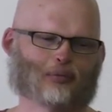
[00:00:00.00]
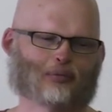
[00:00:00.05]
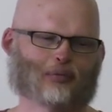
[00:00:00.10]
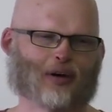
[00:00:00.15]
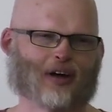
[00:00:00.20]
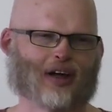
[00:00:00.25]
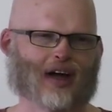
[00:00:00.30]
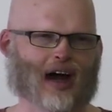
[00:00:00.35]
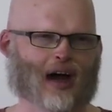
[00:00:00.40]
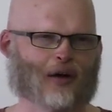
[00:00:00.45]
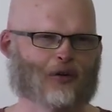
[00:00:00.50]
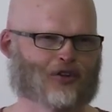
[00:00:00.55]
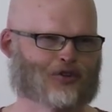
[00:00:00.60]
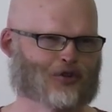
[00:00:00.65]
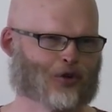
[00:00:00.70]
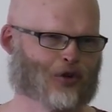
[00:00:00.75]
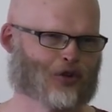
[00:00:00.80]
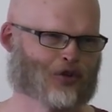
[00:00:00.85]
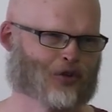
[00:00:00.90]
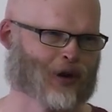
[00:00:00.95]
But I was
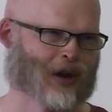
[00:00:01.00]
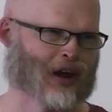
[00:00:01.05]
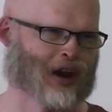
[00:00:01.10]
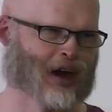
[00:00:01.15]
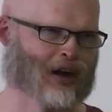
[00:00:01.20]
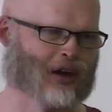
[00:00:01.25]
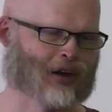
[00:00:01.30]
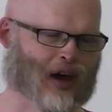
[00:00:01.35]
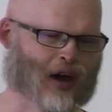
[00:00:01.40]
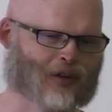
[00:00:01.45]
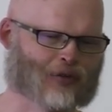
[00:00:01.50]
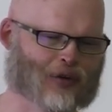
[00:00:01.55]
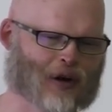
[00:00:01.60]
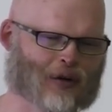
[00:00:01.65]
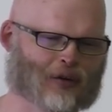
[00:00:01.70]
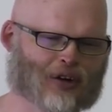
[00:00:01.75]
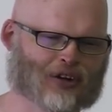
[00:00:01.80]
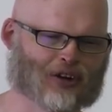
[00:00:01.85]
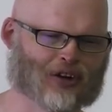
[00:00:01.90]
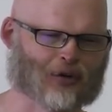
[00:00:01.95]
drawn to it, and I
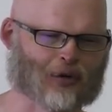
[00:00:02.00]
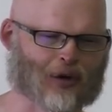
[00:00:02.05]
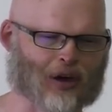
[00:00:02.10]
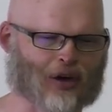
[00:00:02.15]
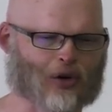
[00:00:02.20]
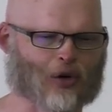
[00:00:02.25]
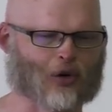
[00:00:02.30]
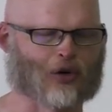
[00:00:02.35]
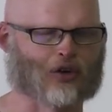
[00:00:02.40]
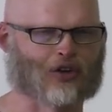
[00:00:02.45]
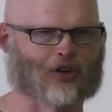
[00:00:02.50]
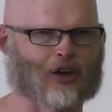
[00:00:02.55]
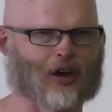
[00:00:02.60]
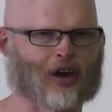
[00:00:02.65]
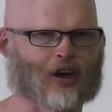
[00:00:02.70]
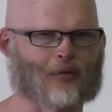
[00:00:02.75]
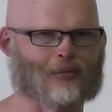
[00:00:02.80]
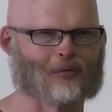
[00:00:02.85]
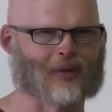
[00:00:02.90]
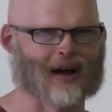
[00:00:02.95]
found a degree course in
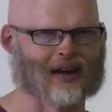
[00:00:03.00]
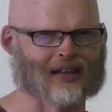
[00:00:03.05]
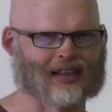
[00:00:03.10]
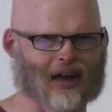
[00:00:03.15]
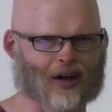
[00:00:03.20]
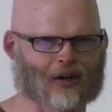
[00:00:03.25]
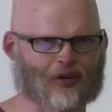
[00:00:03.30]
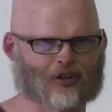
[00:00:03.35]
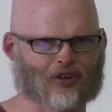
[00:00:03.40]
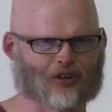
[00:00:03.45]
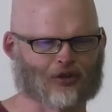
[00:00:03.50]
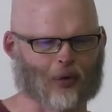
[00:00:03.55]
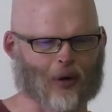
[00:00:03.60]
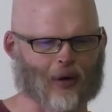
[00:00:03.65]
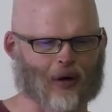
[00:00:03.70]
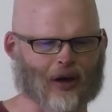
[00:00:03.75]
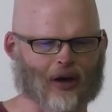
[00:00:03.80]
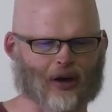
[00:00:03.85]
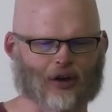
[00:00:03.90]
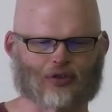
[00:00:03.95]
combined languages
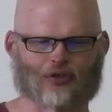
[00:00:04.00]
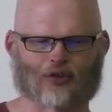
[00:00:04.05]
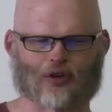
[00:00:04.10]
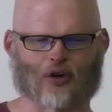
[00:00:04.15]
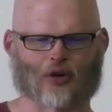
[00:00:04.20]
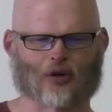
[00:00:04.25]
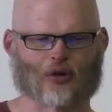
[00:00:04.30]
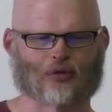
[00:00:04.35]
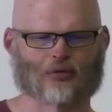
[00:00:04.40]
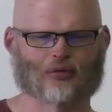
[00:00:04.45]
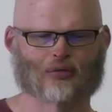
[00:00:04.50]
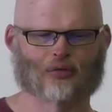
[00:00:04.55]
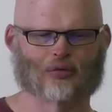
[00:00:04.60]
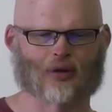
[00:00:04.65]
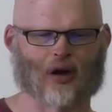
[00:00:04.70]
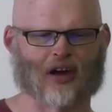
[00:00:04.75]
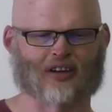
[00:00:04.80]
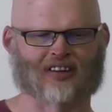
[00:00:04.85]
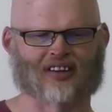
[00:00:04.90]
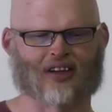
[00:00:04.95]
where I could do
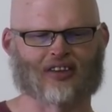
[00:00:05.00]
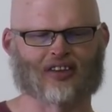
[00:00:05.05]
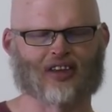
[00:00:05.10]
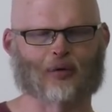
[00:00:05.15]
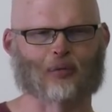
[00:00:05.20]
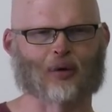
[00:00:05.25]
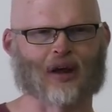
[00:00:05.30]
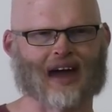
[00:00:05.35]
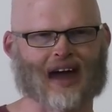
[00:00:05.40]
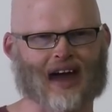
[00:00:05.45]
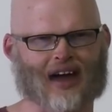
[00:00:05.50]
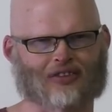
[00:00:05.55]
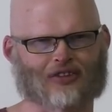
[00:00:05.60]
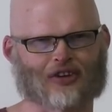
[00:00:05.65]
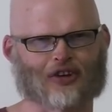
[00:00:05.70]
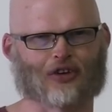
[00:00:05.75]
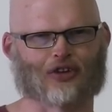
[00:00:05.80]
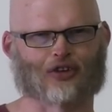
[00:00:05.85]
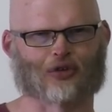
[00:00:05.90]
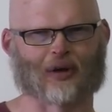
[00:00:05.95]
Icelandic, but I had
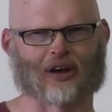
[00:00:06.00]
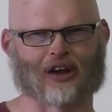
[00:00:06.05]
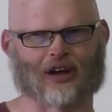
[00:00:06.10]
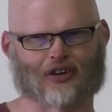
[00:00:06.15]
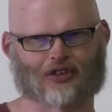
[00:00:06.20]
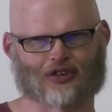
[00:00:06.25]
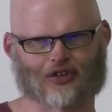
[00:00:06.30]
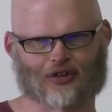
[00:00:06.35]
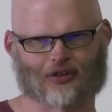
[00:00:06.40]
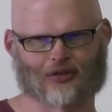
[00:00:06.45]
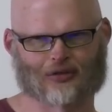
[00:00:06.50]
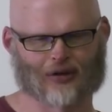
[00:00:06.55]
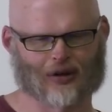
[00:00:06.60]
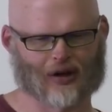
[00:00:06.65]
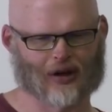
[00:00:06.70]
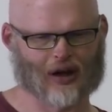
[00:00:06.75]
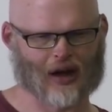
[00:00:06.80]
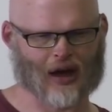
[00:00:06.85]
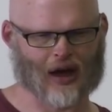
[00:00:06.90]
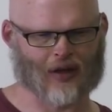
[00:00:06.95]
to do Swedish,
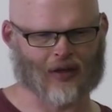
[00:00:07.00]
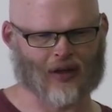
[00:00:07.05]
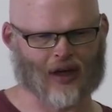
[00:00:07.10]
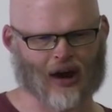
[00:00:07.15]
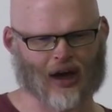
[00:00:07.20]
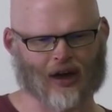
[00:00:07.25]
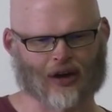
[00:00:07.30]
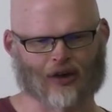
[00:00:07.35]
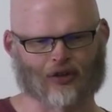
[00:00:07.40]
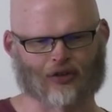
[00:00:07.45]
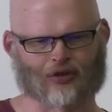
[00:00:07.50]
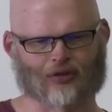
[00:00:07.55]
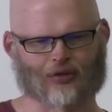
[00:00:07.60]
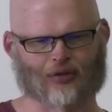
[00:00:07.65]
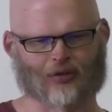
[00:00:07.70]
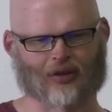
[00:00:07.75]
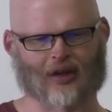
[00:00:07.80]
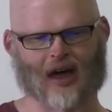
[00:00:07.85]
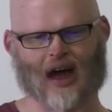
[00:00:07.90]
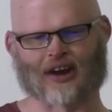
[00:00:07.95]
and then I could
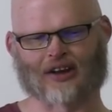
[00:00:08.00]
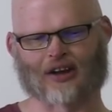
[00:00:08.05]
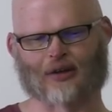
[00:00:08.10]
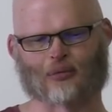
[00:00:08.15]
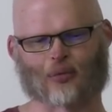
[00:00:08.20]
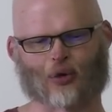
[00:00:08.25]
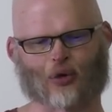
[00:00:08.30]
add in